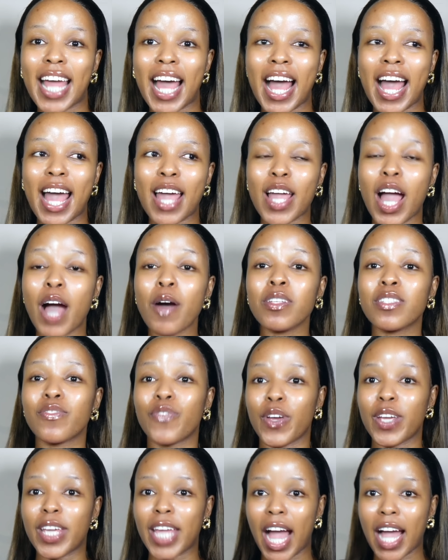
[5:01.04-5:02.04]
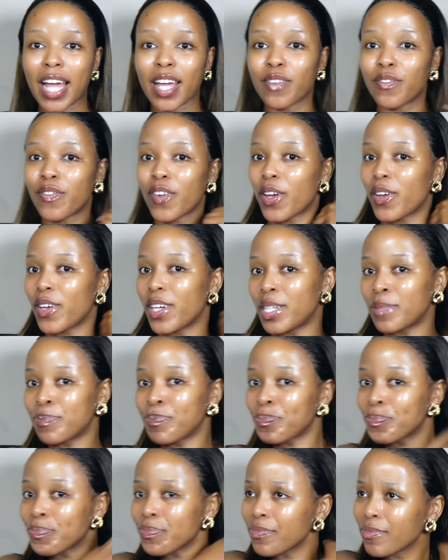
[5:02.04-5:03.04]
I was very young and
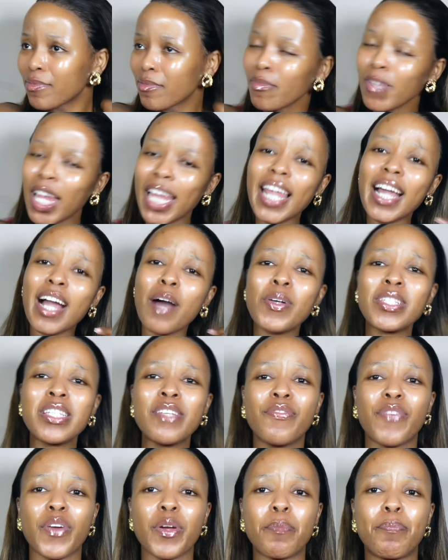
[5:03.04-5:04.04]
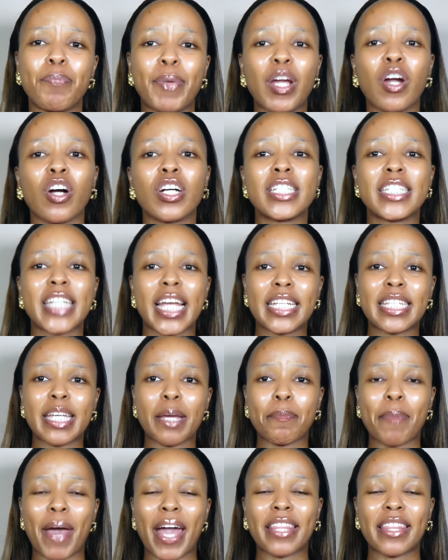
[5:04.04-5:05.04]
very, like, I wasn't very big on
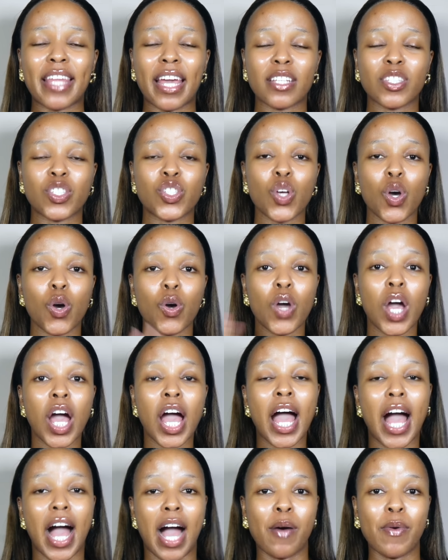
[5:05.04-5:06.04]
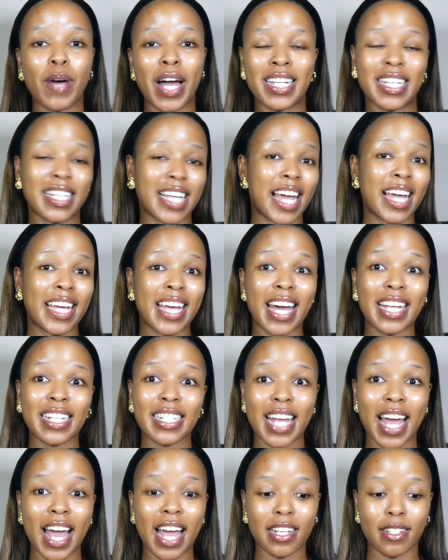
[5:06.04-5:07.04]
dating back then. So I hadn't
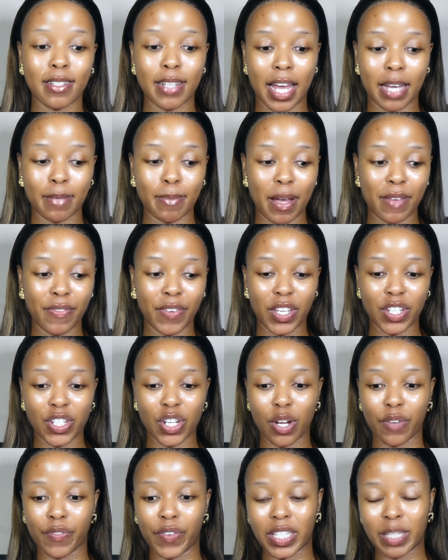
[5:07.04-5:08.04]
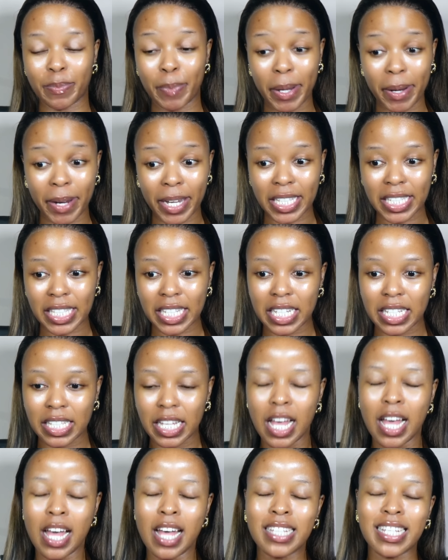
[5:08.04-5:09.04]
had like my fair share of
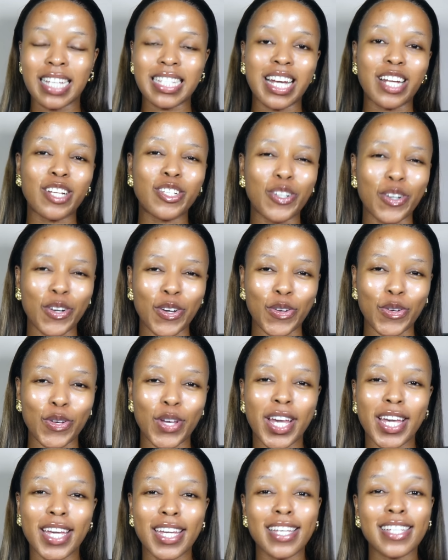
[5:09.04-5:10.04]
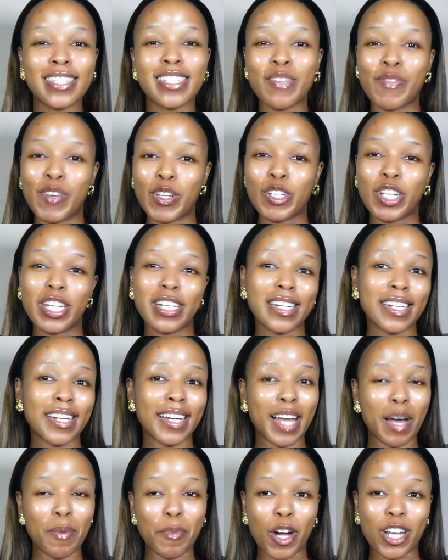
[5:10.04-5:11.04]
experiences. So I was like, no, he's eventually gonna
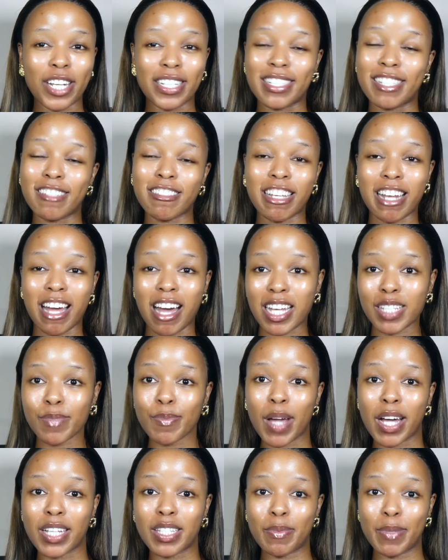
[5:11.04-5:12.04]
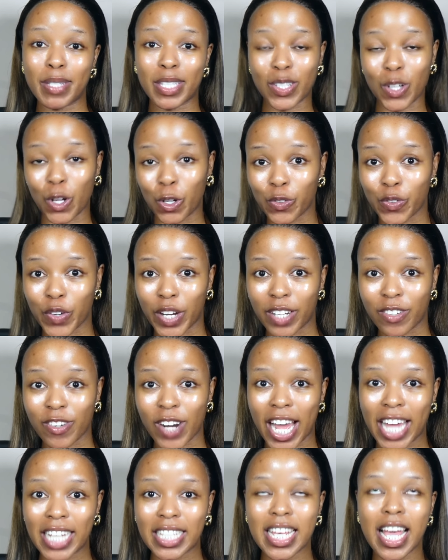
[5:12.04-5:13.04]
come on and he's gonna ask me out to be his girlfriend,
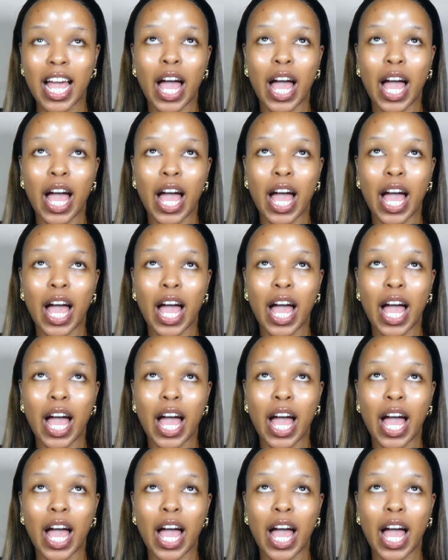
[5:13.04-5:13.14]
right?